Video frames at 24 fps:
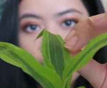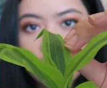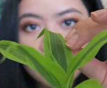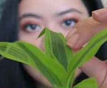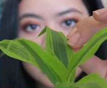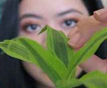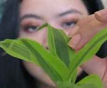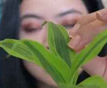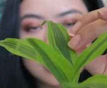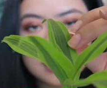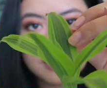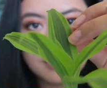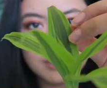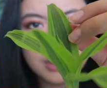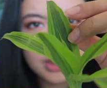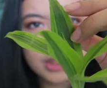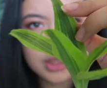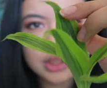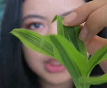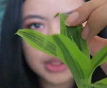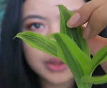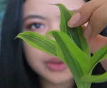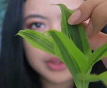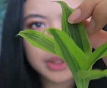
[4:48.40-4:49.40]
really
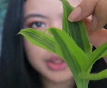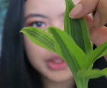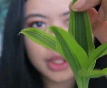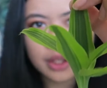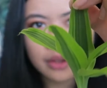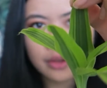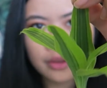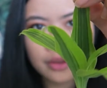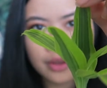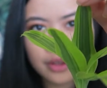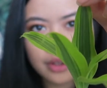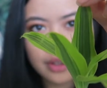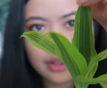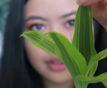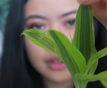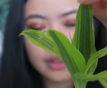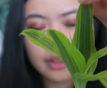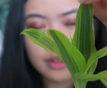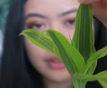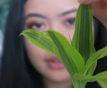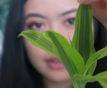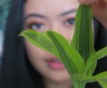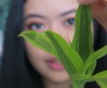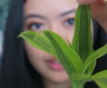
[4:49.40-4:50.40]
similar to each other,
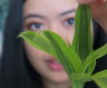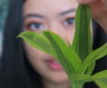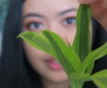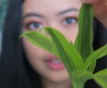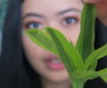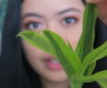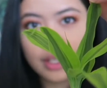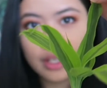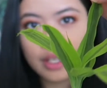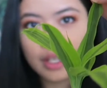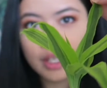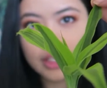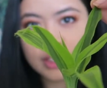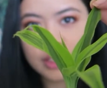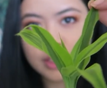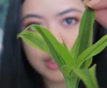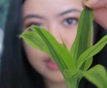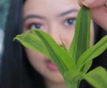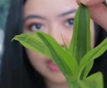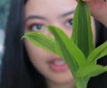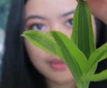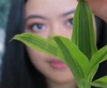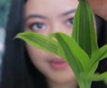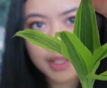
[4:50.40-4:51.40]
so you
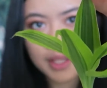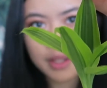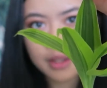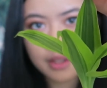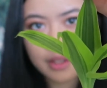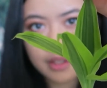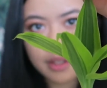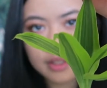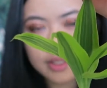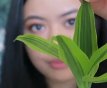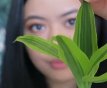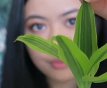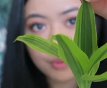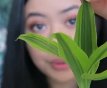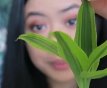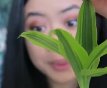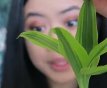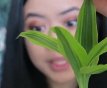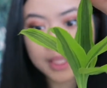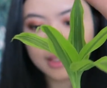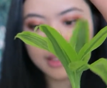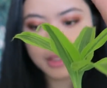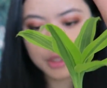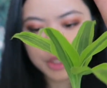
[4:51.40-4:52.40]
tell by the
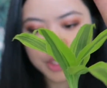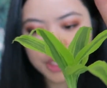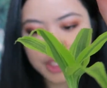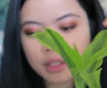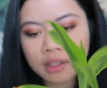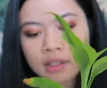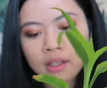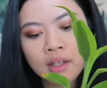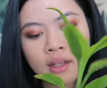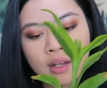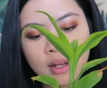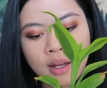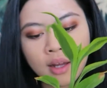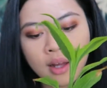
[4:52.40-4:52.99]
ribbon look.